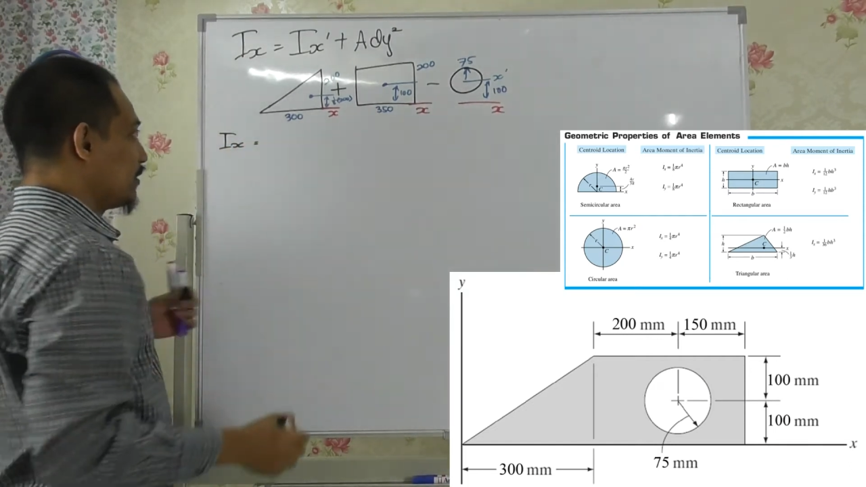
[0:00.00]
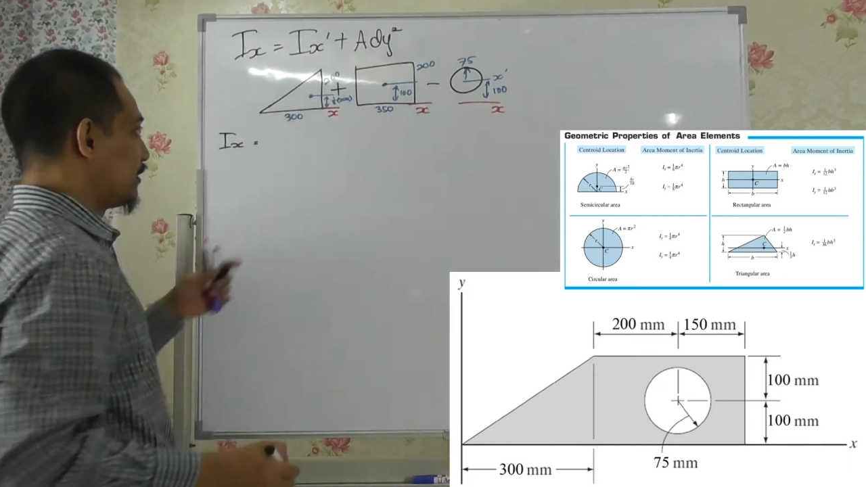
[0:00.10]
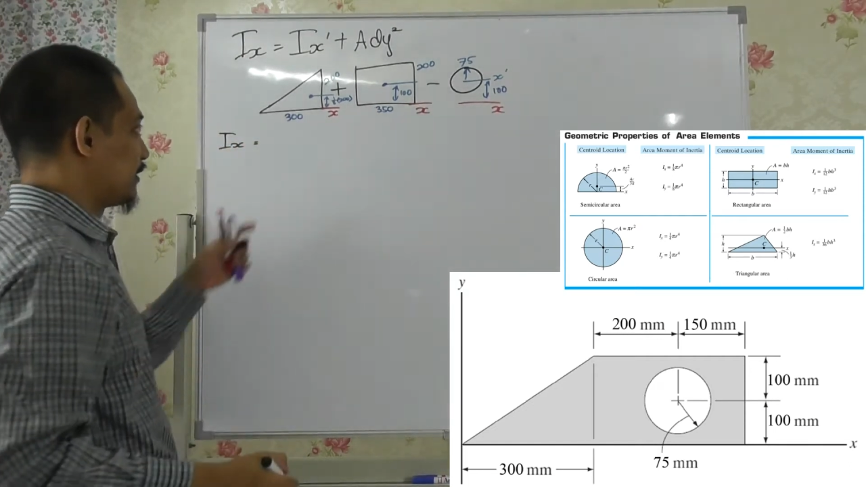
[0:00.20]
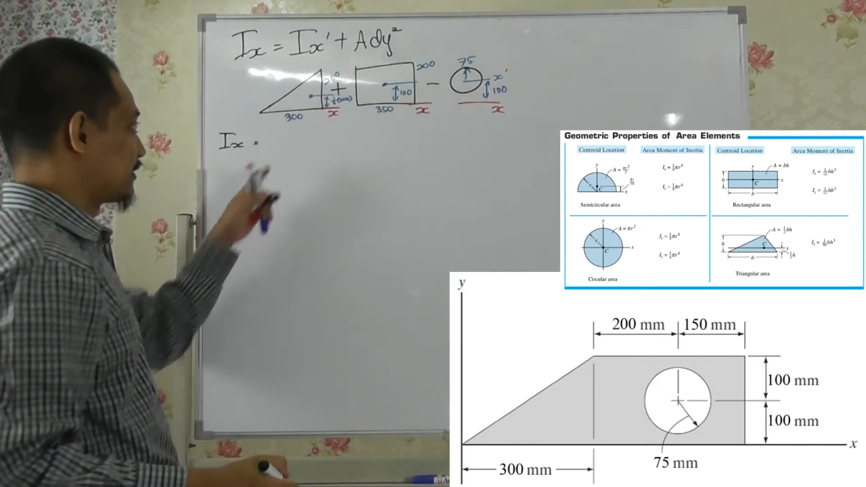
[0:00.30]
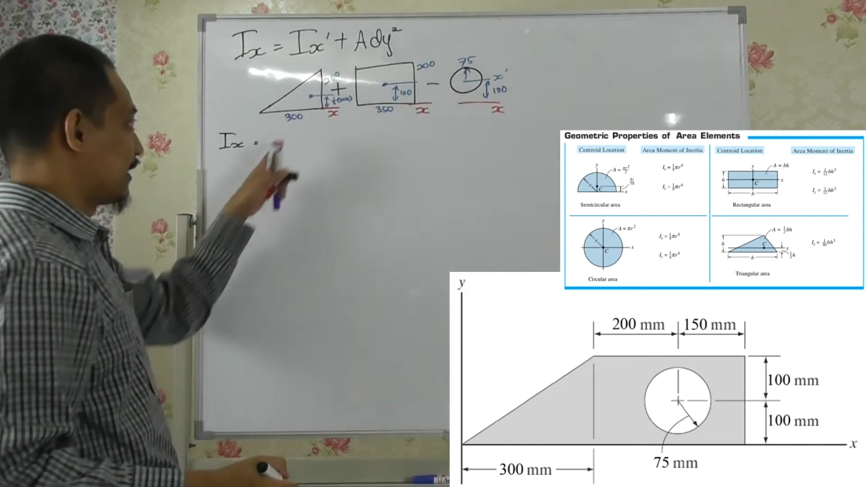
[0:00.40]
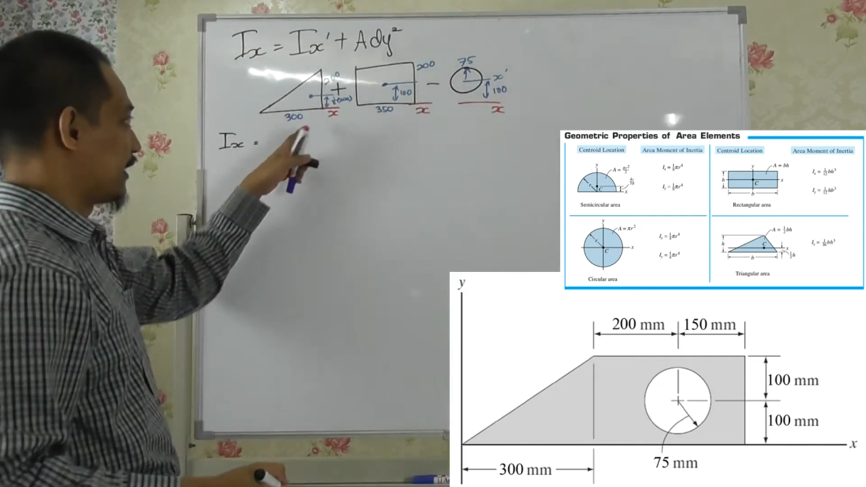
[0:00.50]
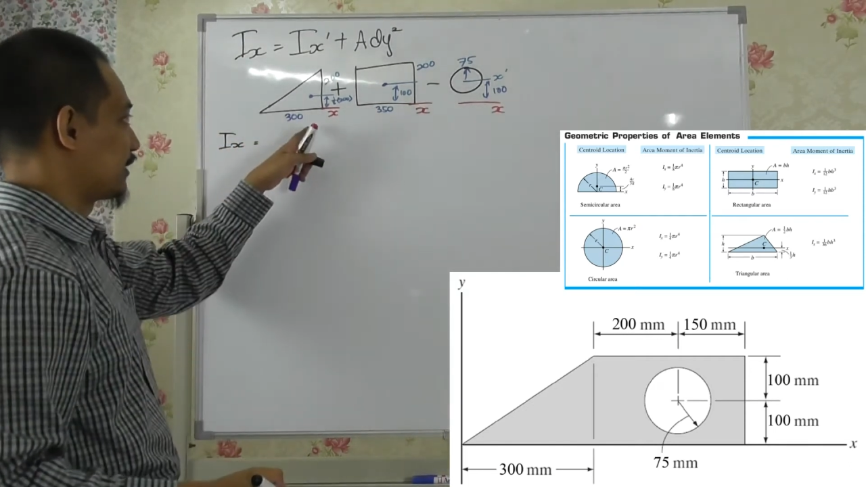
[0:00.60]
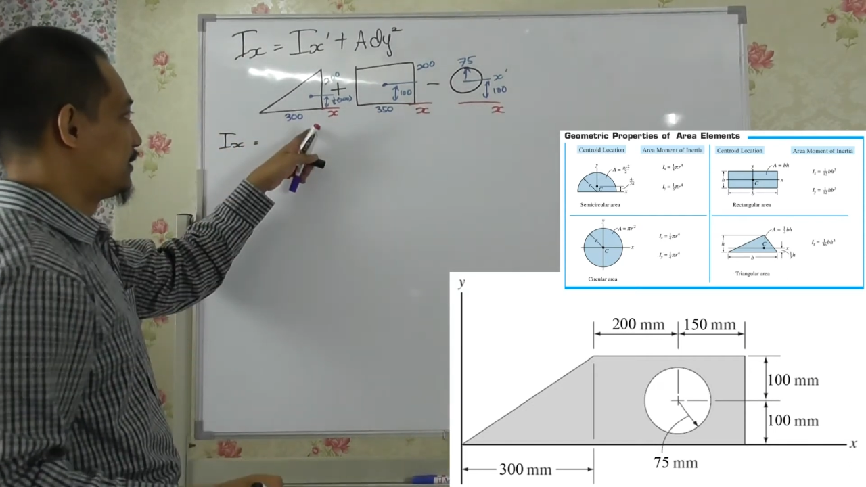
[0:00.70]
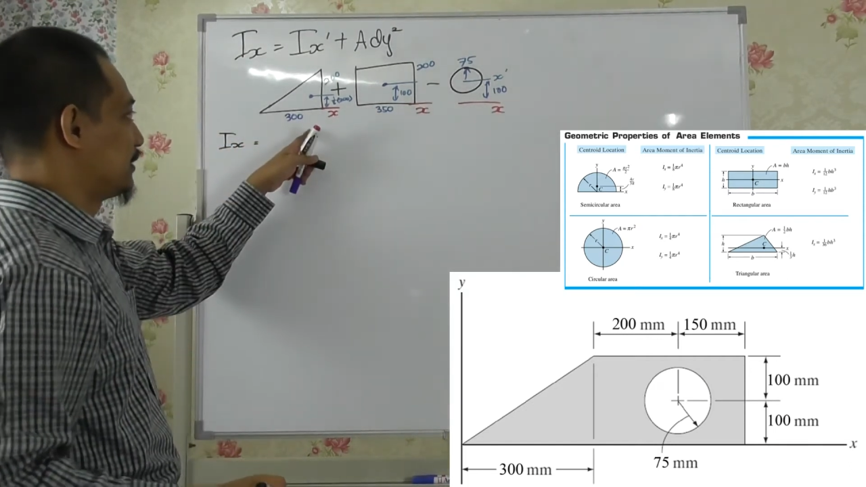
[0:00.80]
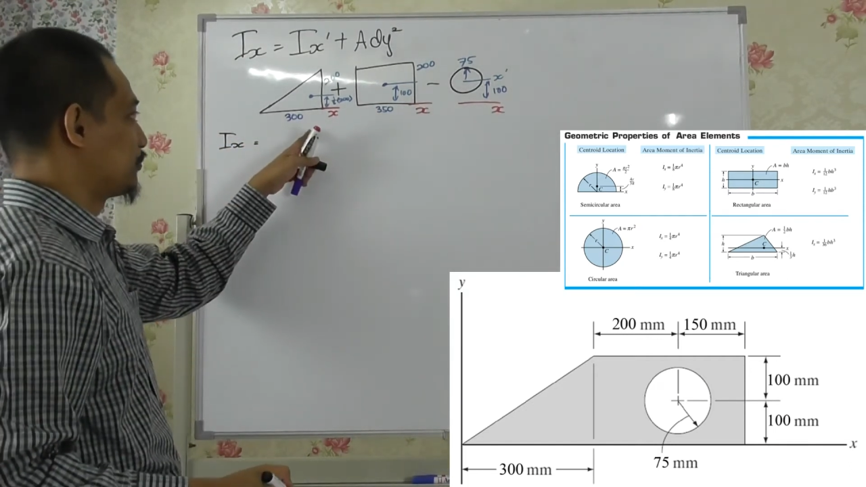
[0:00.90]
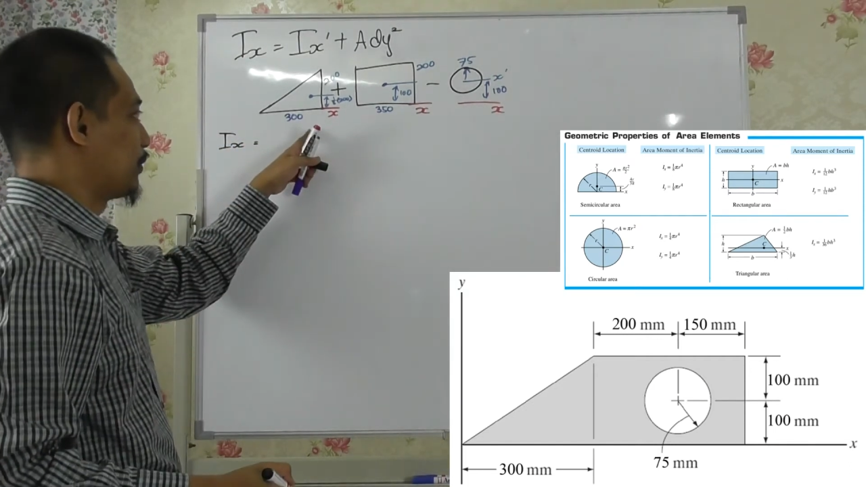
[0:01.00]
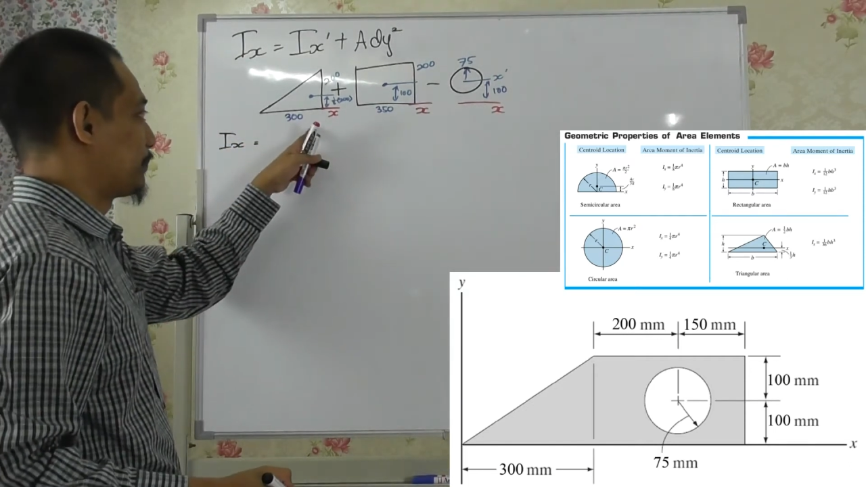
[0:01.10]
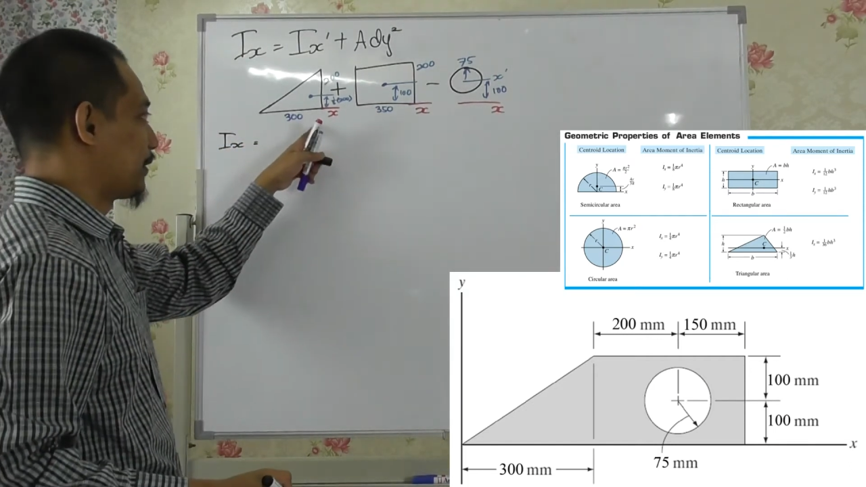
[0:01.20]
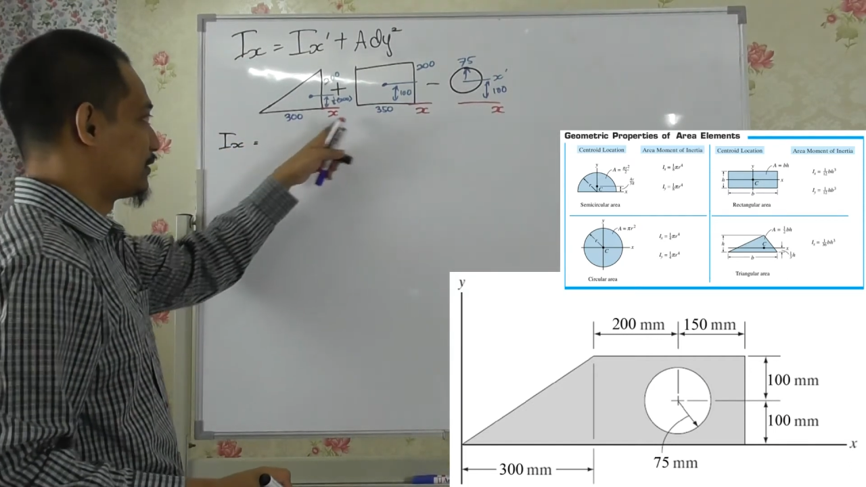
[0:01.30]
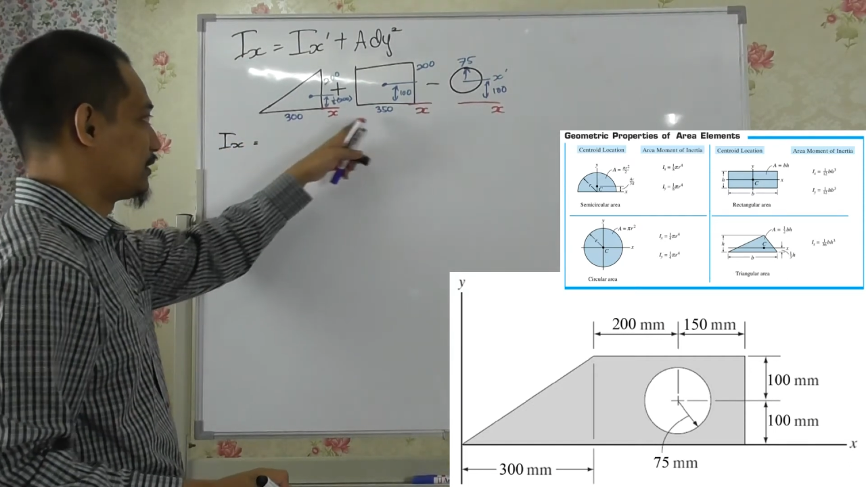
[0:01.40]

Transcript: it is Ix this one plus